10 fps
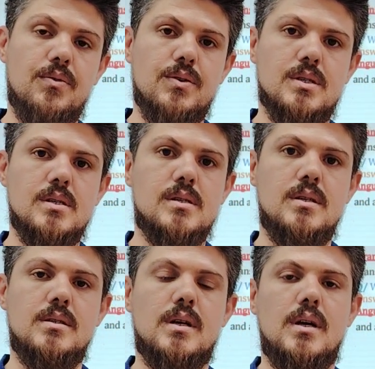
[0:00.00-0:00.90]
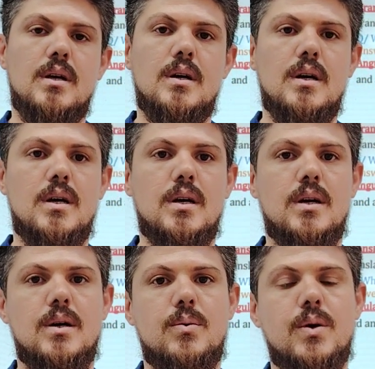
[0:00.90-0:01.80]
previous lessons
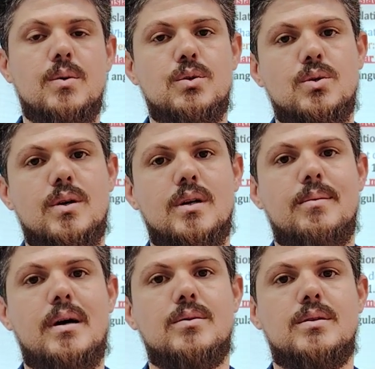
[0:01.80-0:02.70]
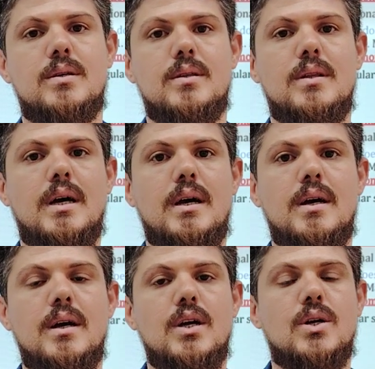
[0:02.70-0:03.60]
when we talked about
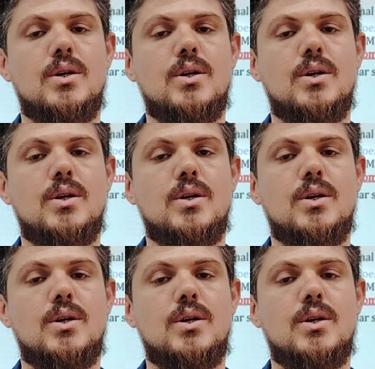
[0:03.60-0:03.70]
the